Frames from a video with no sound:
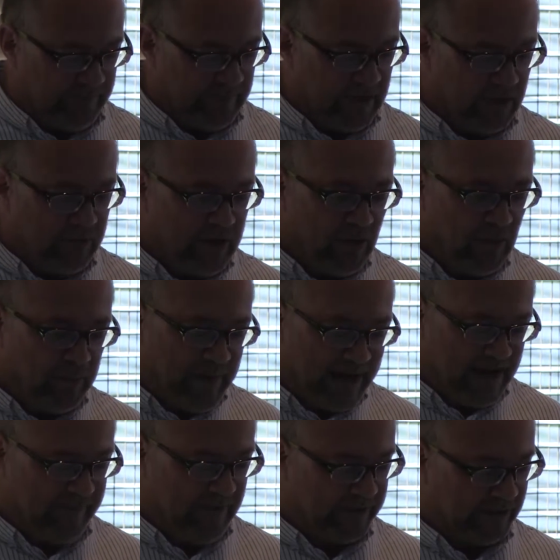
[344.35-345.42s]
There are real
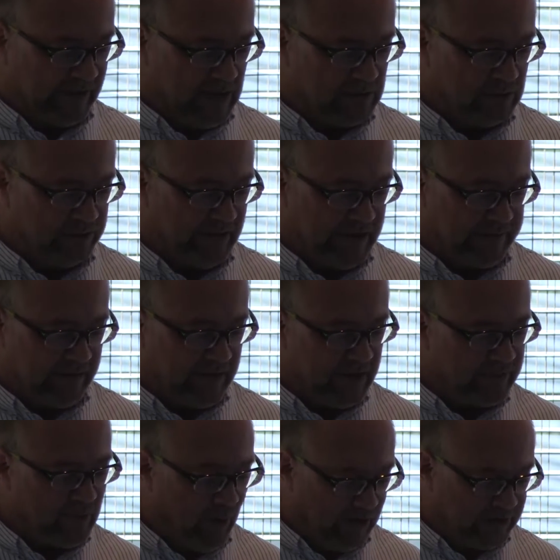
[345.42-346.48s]
benefits in local delivery
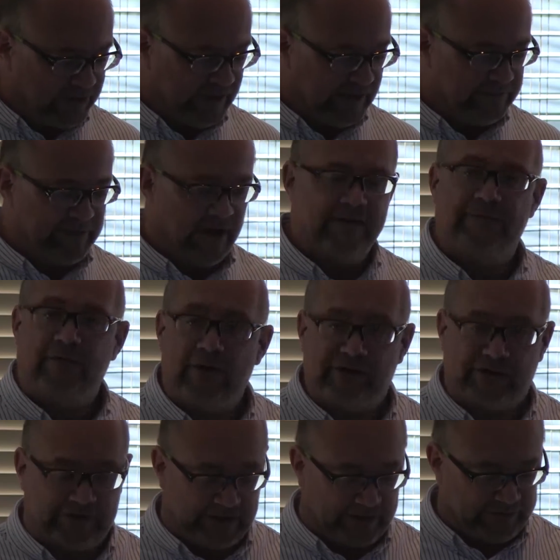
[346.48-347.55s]
of quality and
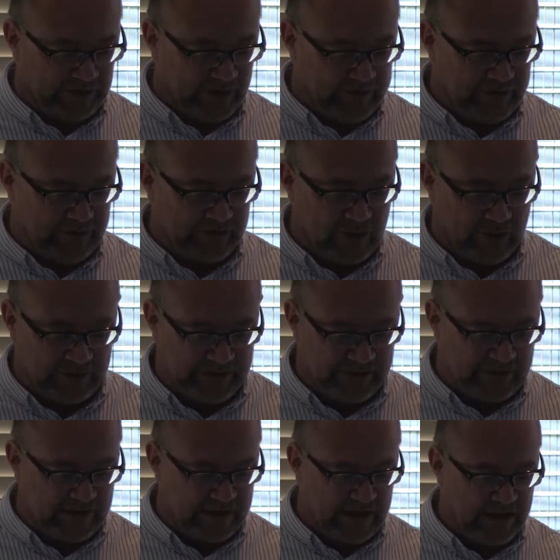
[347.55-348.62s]
diversity of services according
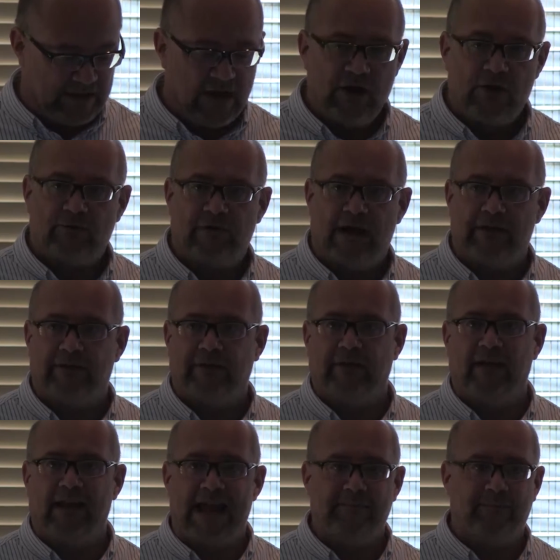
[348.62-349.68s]
to need, rather
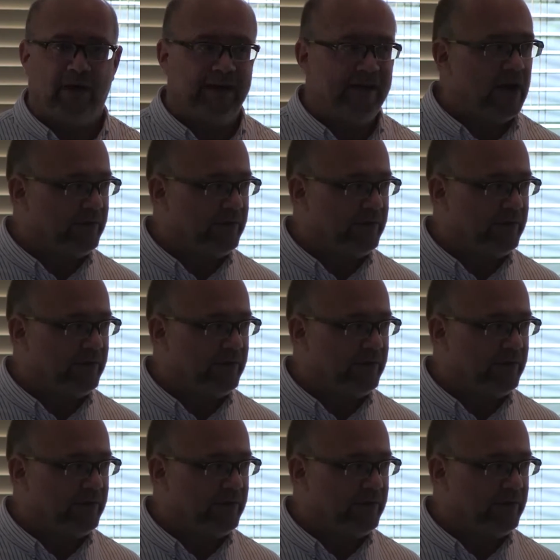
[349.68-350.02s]
than led by an